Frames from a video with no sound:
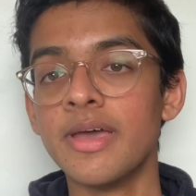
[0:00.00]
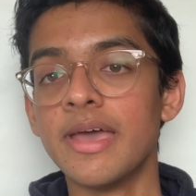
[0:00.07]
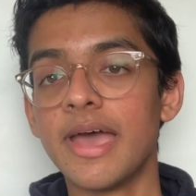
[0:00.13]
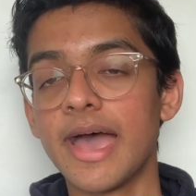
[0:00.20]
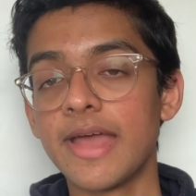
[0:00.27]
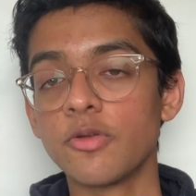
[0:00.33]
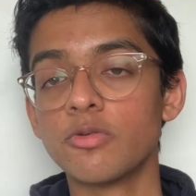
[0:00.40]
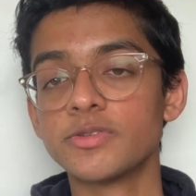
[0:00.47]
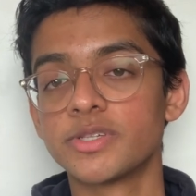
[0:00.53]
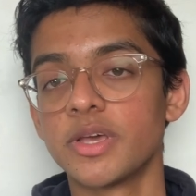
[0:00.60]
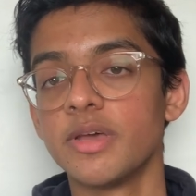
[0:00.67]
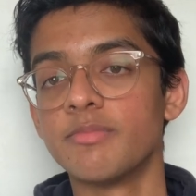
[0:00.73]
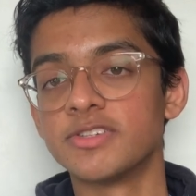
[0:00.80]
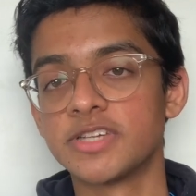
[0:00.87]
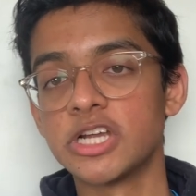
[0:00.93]
And also,
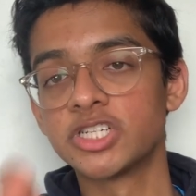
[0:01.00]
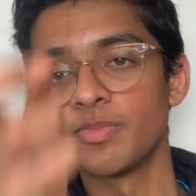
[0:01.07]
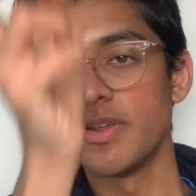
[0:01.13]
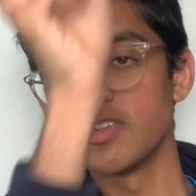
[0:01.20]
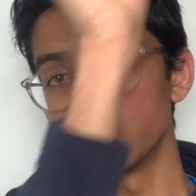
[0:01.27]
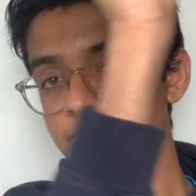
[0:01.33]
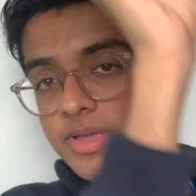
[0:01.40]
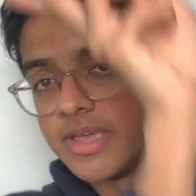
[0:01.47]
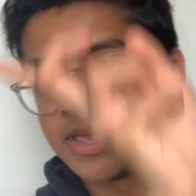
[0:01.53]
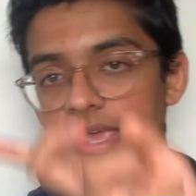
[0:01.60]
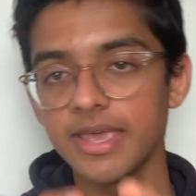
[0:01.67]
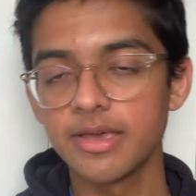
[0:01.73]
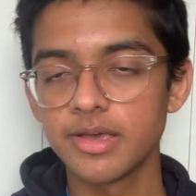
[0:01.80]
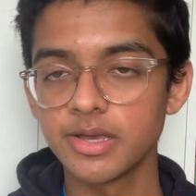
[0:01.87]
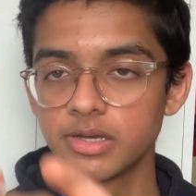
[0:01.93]
my social medias will be
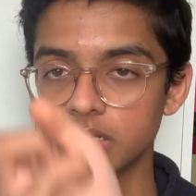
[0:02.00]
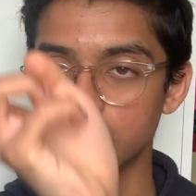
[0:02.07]
here